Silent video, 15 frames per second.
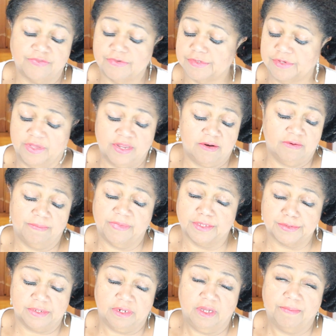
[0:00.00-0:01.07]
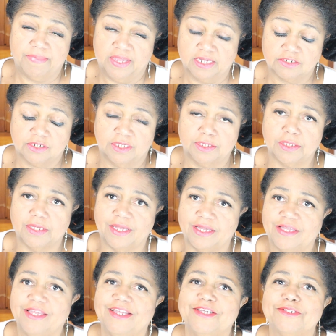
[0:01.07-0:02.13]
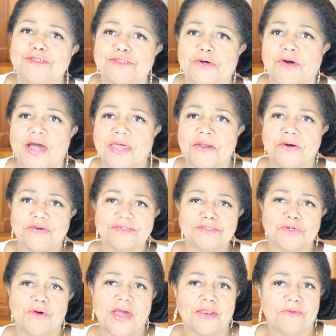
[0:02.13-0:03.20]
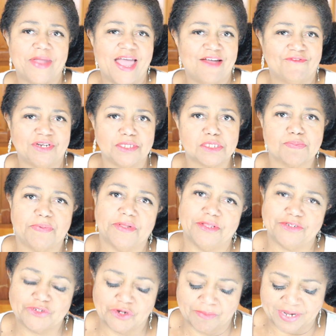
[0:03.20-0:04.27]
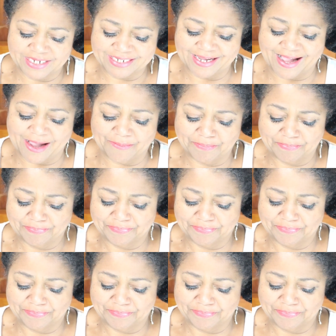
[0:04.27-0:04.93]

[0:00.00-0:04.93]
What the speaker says: so that I don't mess it up, actually. so I don't have any spillage on my top.